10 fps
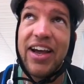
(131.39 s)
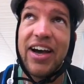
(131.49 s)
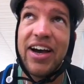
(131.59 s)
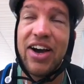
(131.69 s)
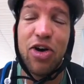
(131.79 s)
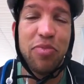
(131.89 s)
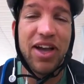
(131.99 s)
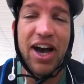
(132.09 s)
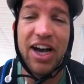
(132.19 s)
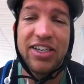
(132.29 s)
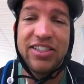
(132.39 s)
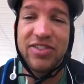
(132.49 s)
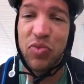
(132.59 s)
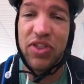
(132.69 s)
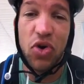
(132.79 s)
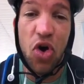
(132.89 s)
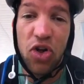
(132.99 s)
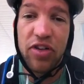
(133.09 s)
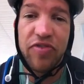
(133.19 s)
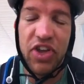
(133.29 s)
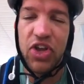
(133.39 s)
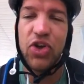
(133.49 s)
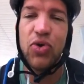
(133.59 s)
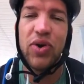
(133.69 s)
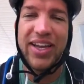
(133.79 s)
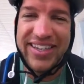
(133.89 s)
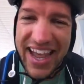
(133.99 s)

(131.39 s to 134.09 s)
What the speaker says: I hope God's with all of you